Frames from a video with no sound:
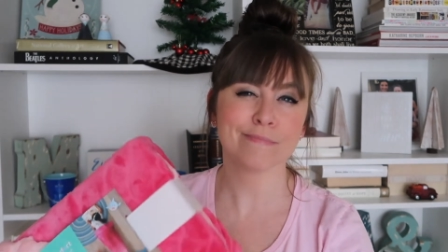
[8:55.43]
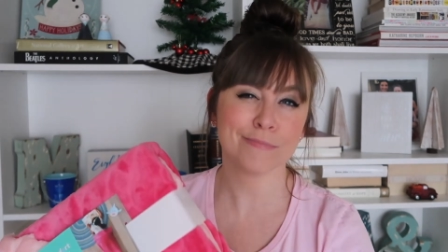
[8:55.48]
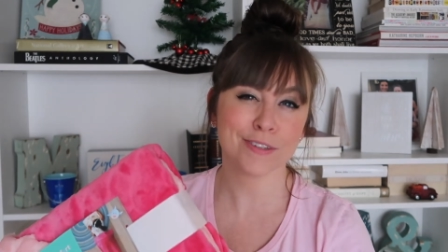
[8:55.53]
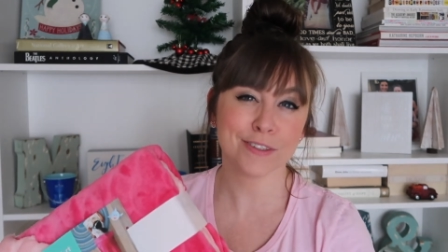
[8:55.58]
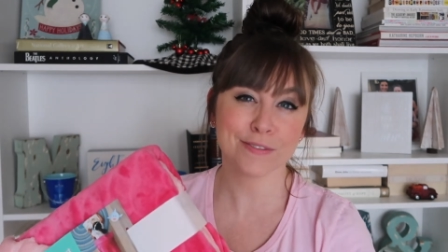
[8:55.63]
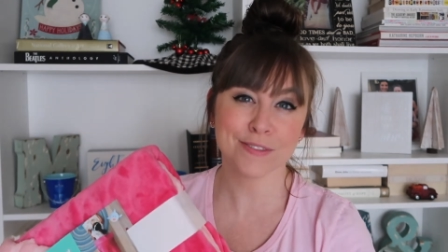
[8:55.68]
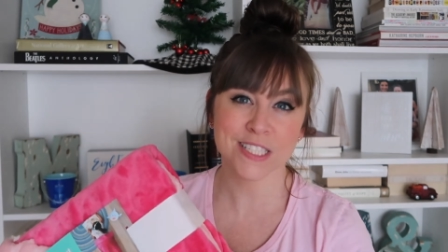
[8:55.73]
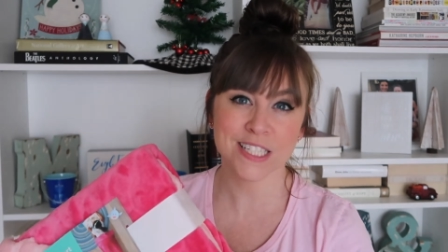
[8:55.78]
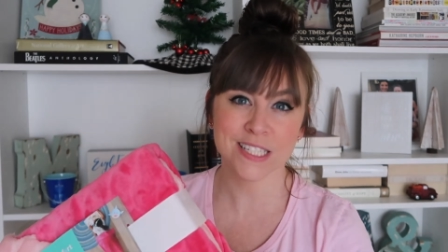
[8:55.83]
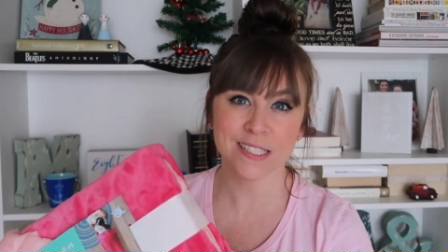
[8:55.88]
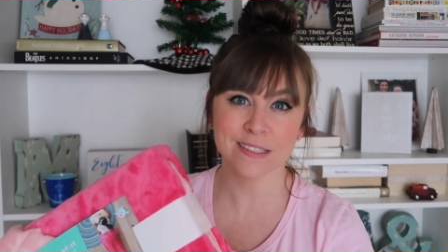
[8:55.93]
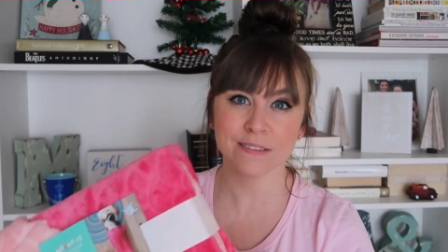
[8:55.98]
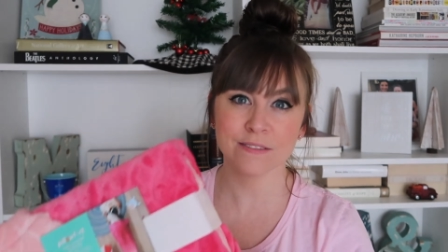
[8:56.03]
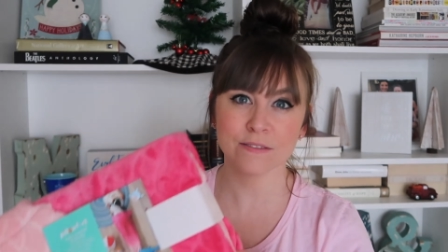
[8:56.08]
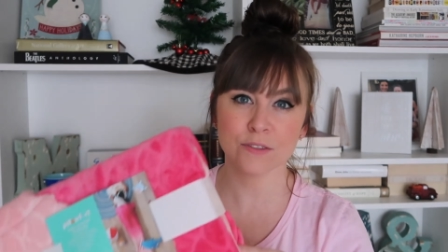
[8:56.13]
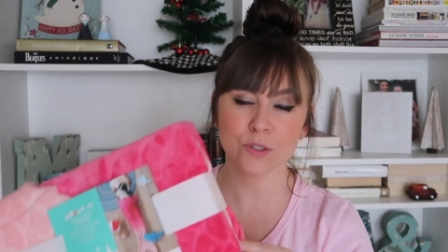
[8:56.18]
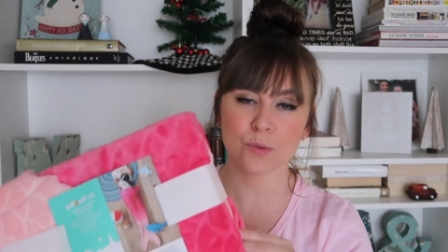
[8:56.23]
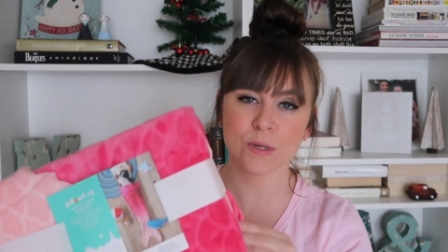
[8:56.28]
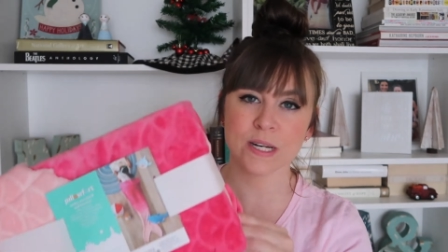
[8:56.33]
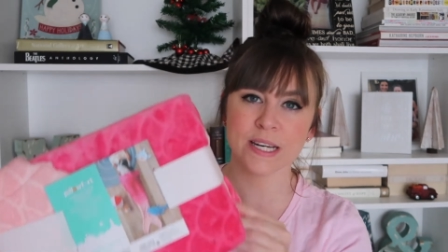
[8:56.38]

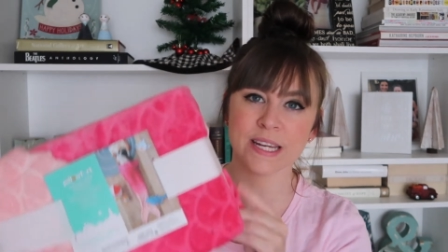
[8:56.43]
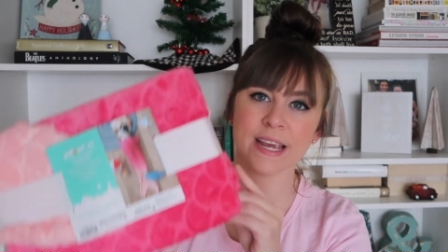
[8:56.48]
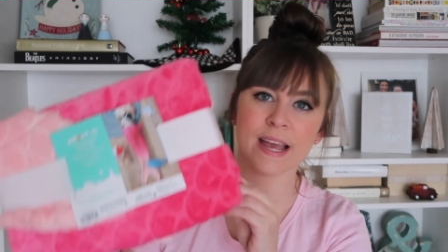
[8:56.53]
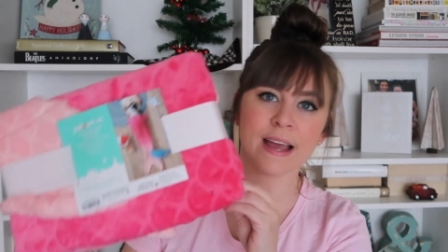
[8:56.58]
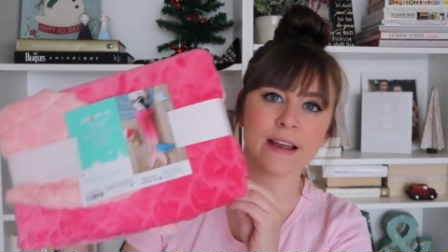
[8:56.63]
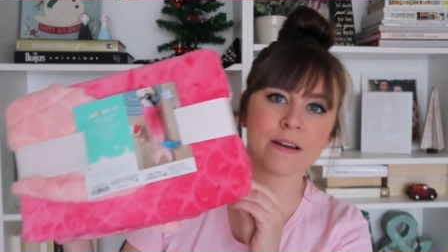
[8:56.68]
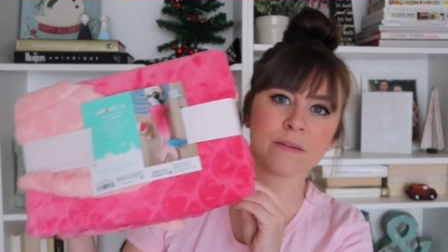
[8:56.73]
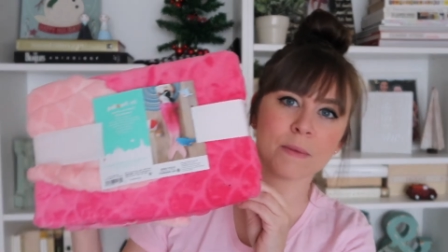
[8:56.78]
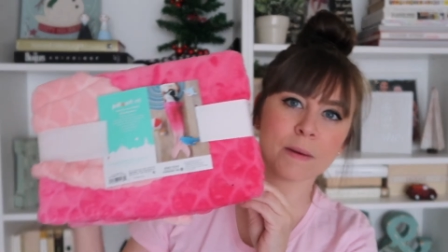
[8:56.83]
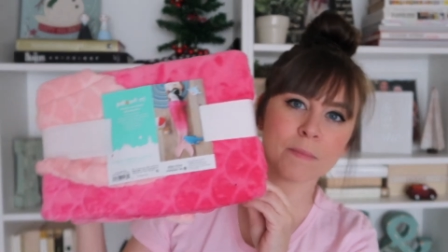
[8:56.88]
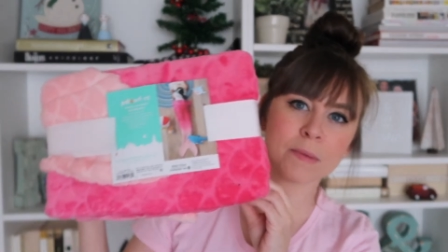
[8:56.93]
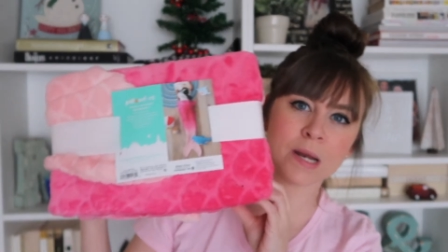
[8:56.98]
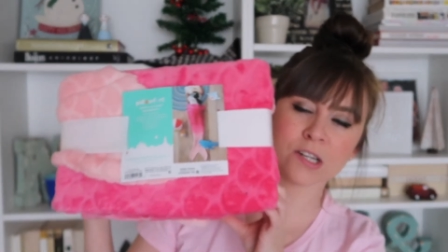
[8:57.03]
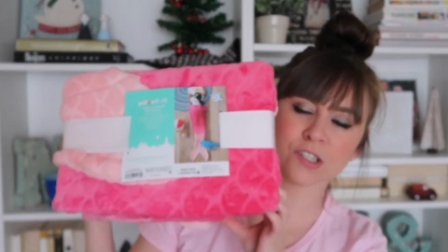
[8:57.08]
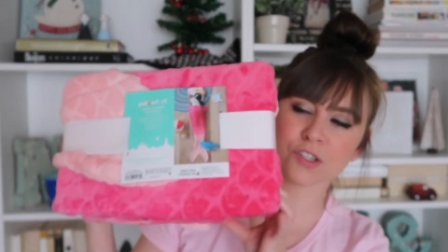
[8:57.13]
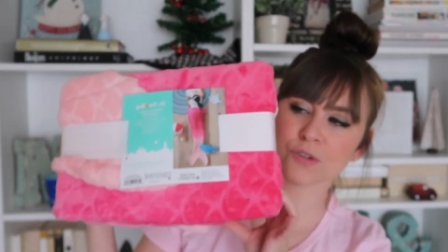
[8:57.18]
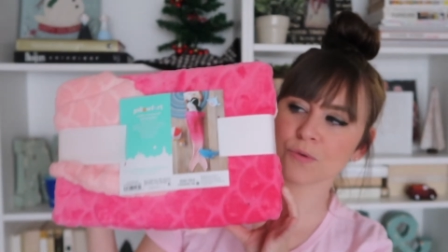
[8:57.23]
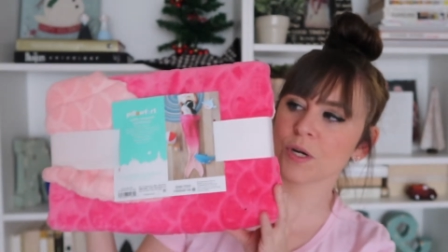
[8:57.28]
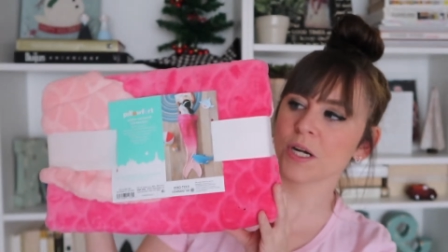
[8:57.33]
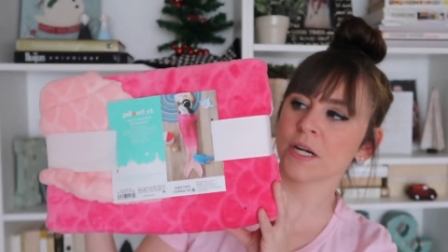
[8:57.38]
15, 20, I don't, I'm
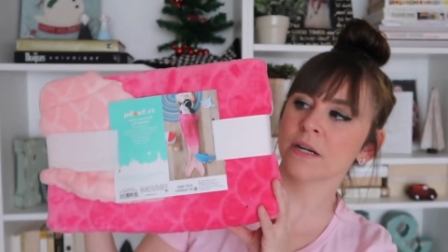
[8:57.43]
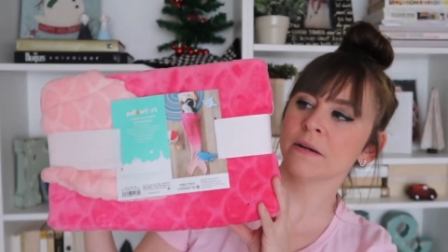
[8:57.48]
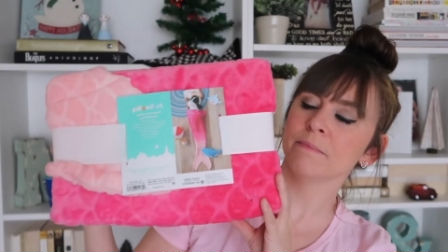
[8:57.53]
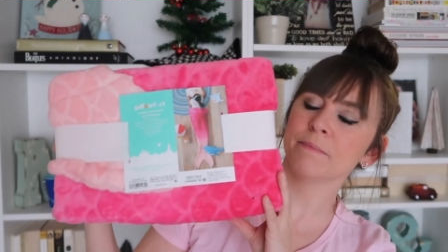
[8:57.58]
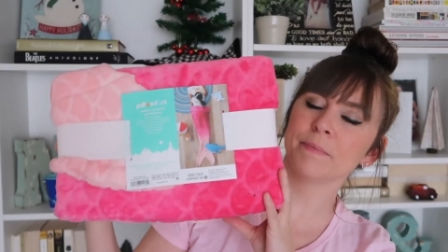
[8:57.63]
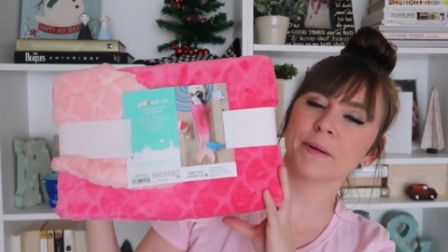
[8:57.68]
not sure.